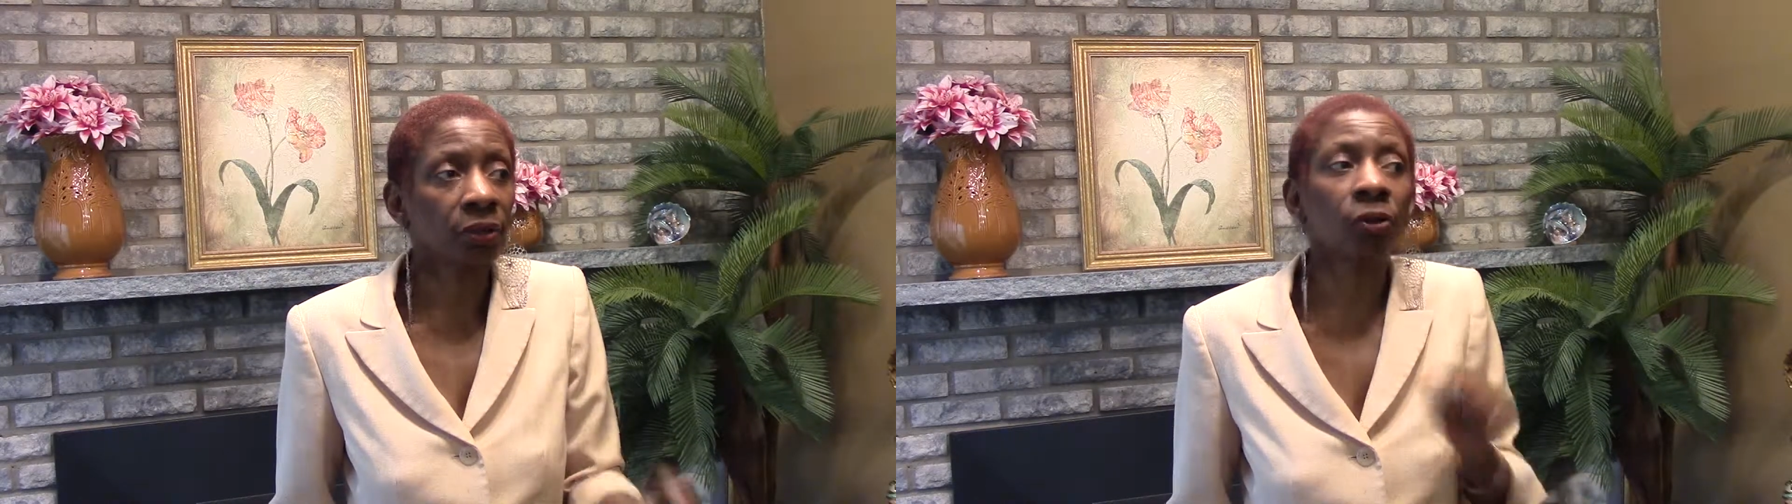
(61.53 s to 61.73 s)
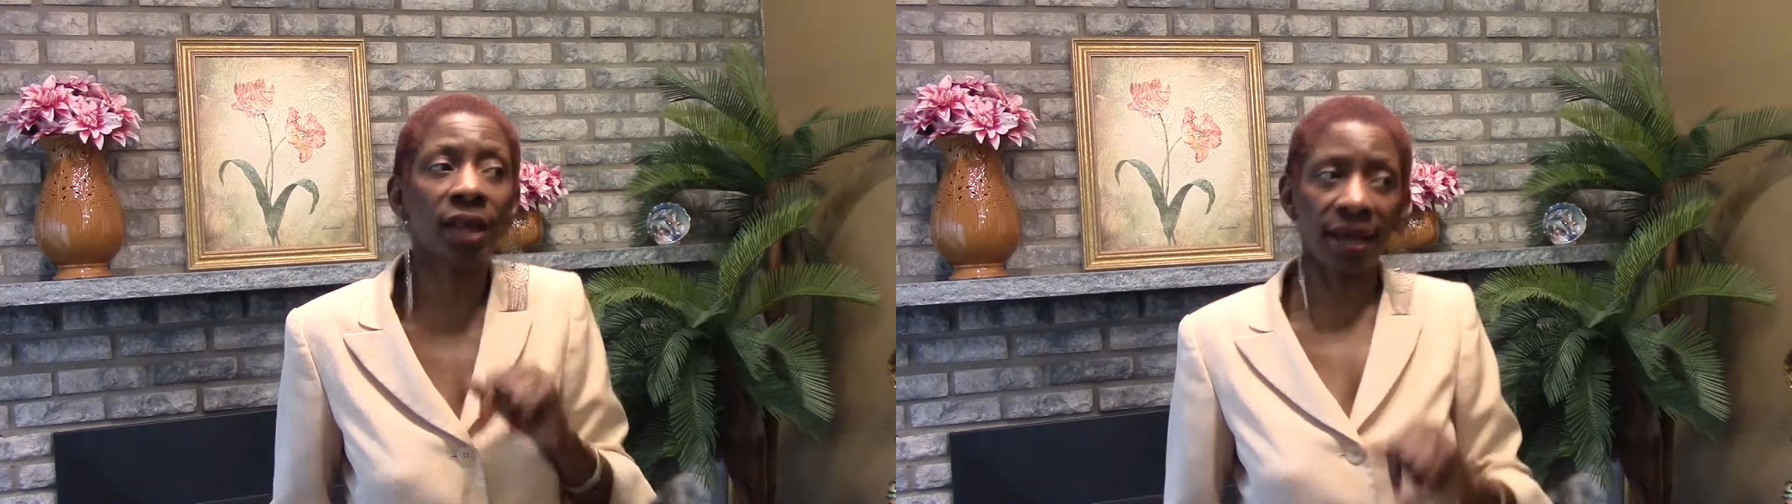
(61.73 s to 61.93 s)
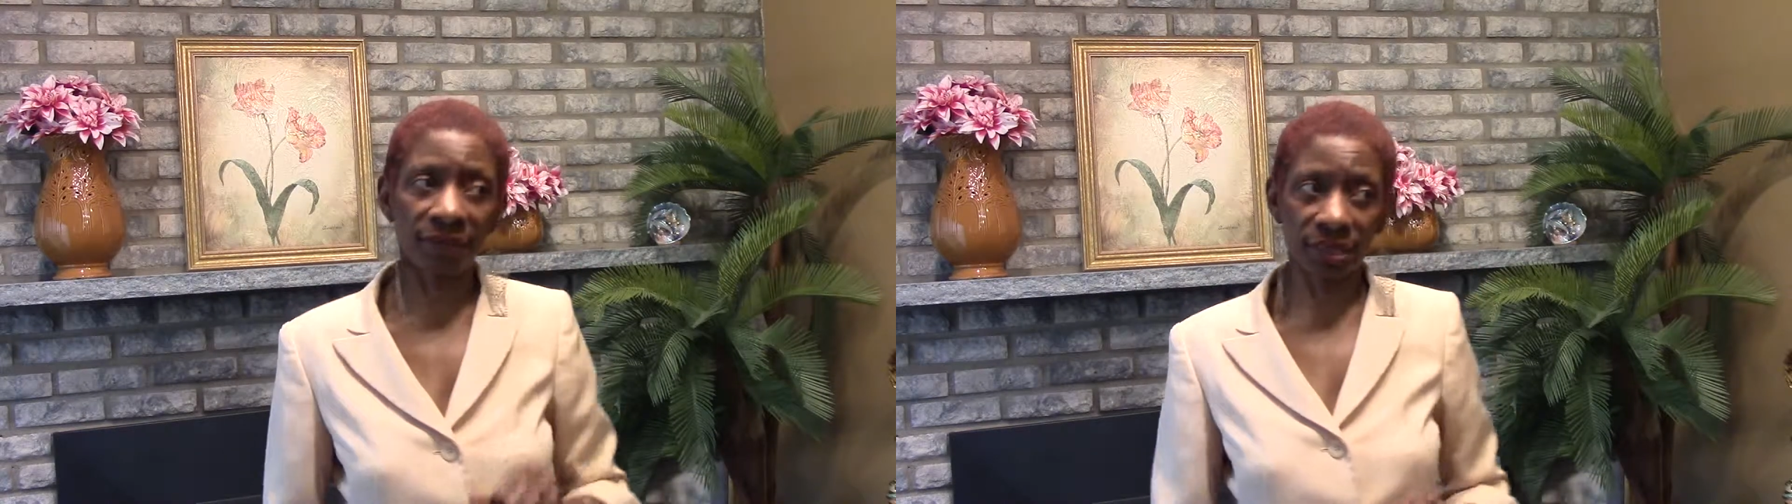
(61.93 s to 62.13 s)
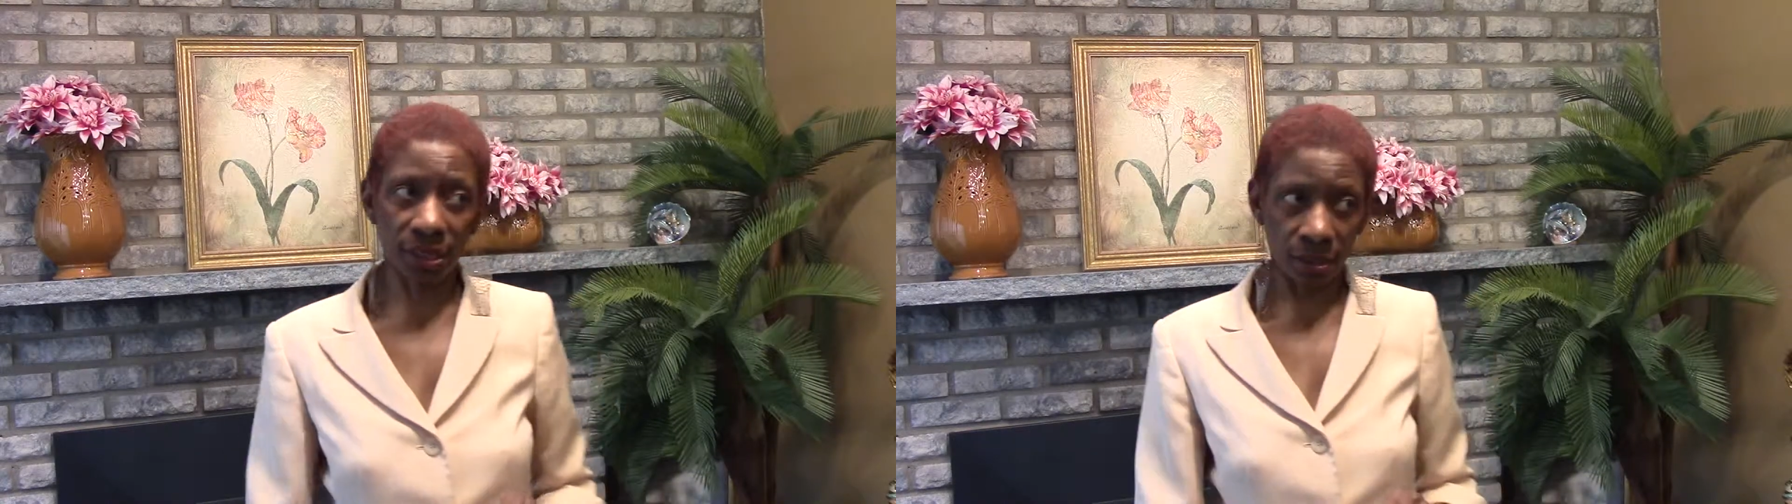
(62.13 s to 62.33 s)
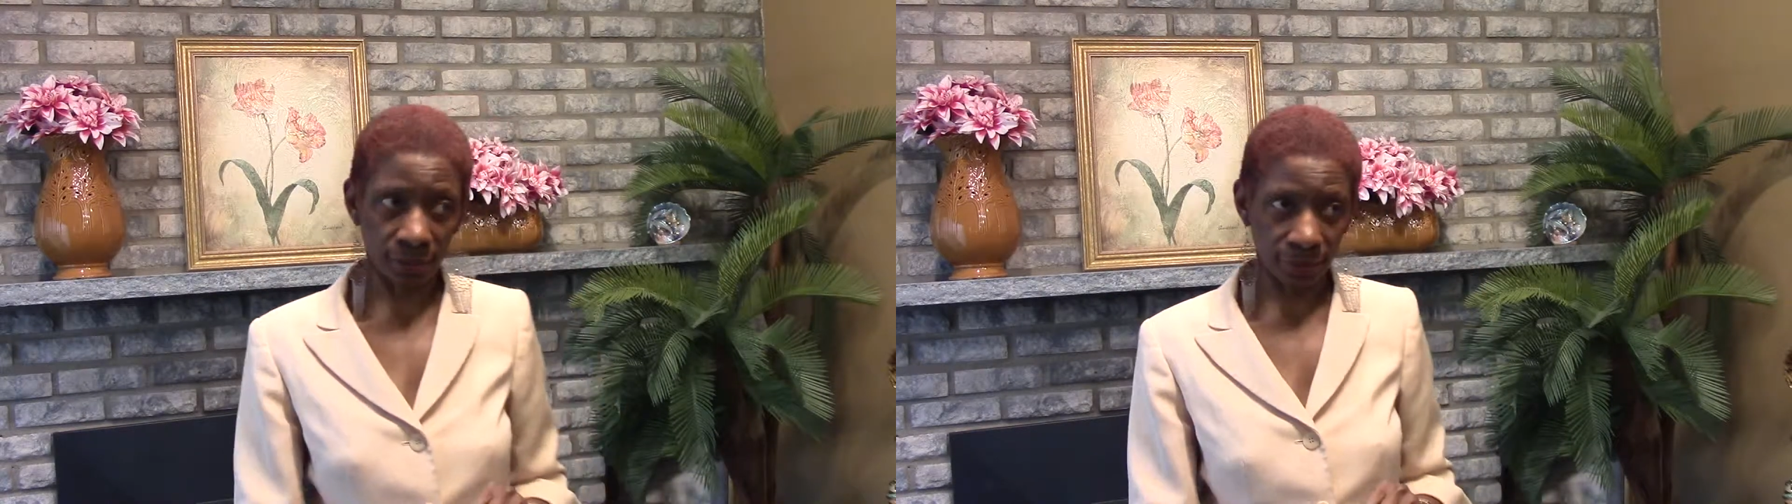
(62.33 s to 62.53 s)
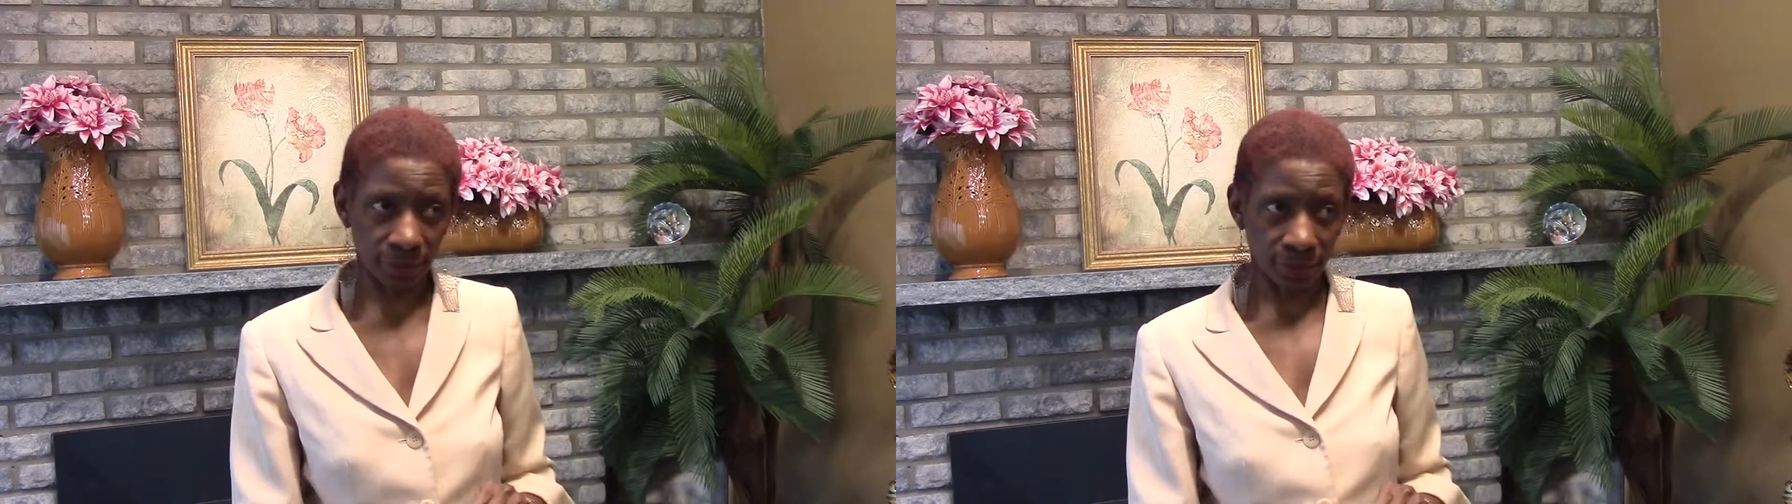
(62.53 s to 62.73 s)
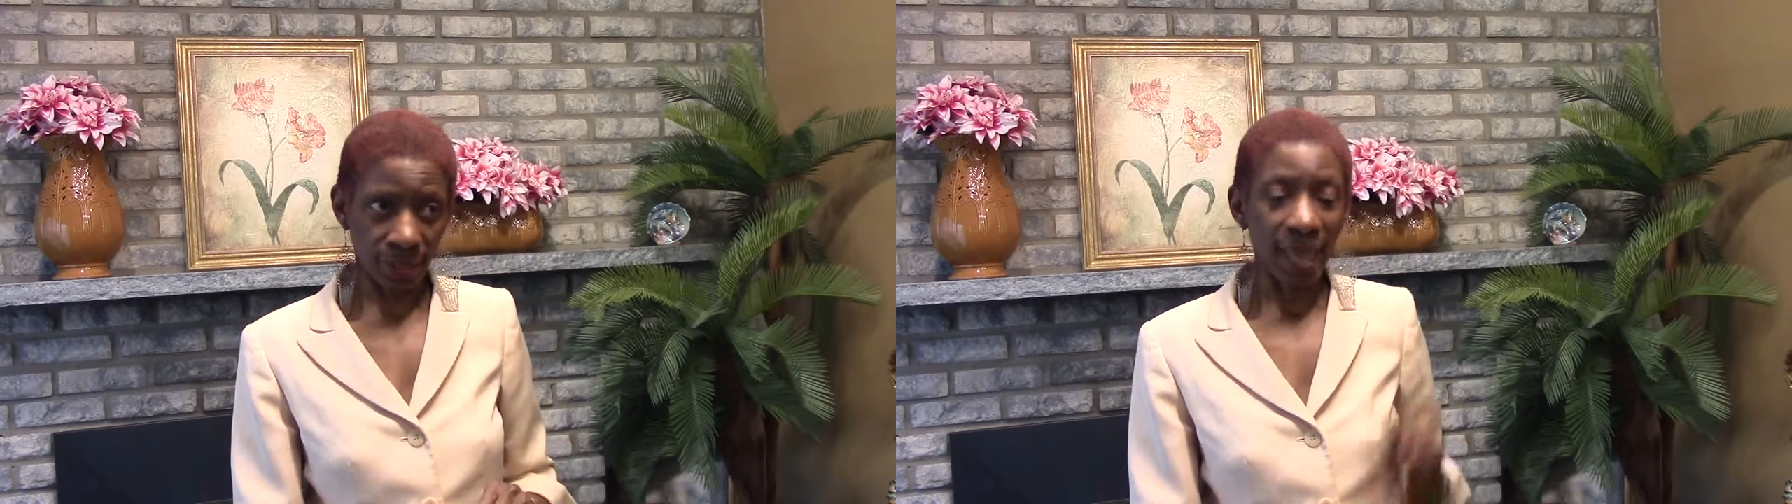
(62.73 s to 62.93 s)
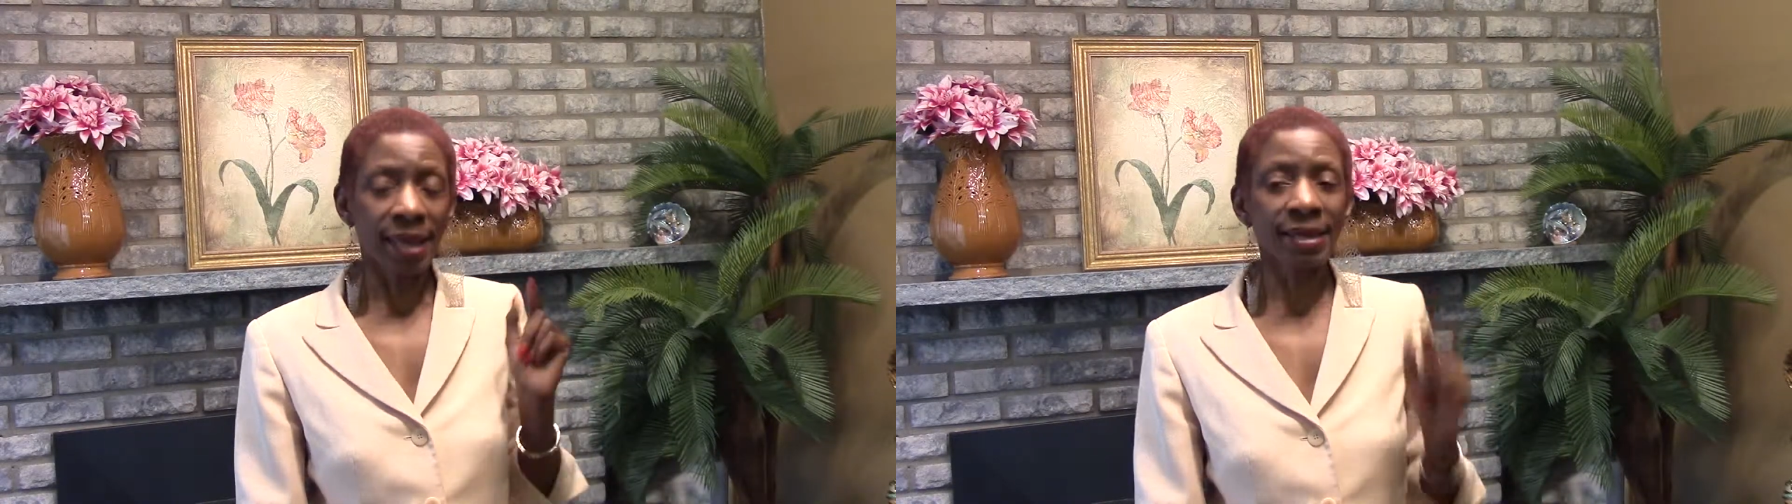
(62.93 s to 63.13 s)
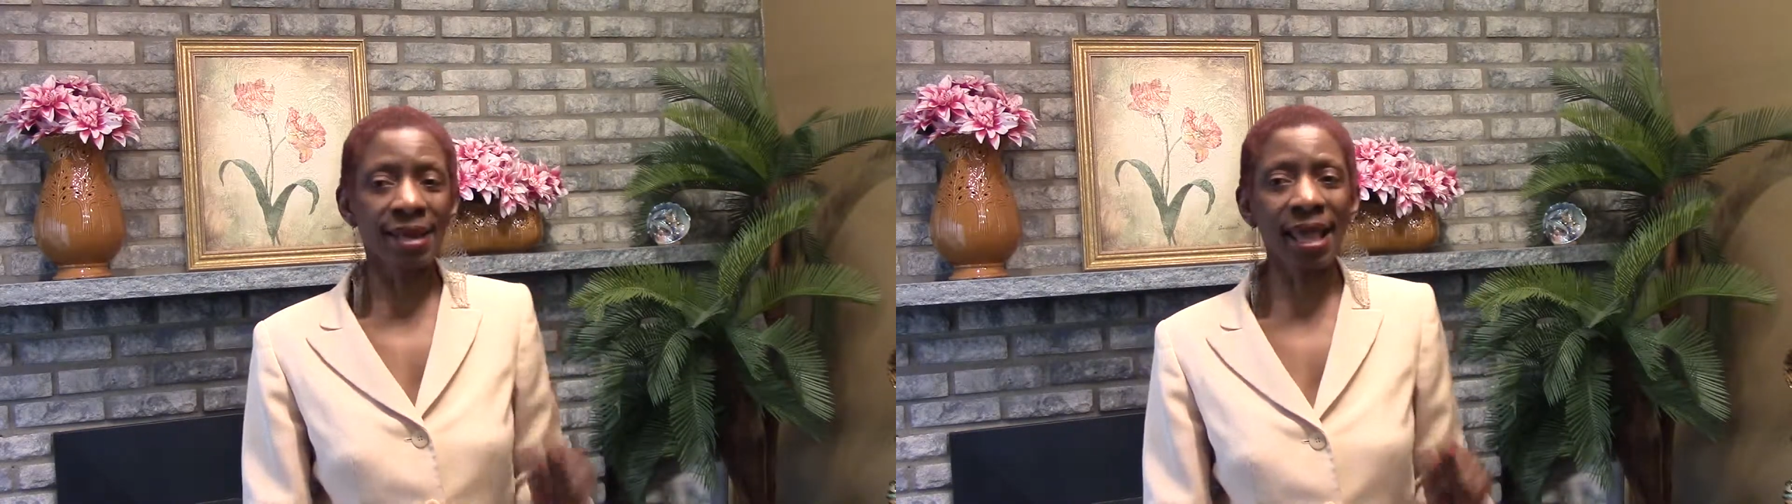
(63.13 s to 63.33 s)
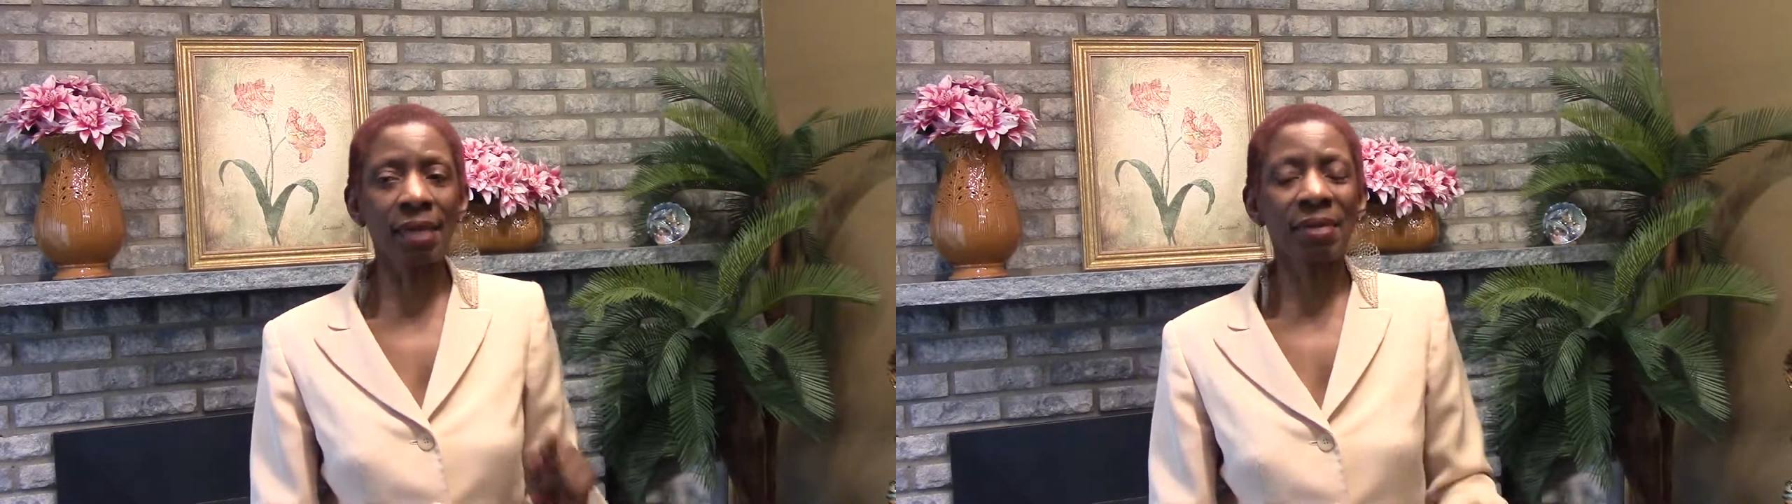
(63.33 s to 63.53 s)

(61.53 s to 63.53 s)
going to have a son. Name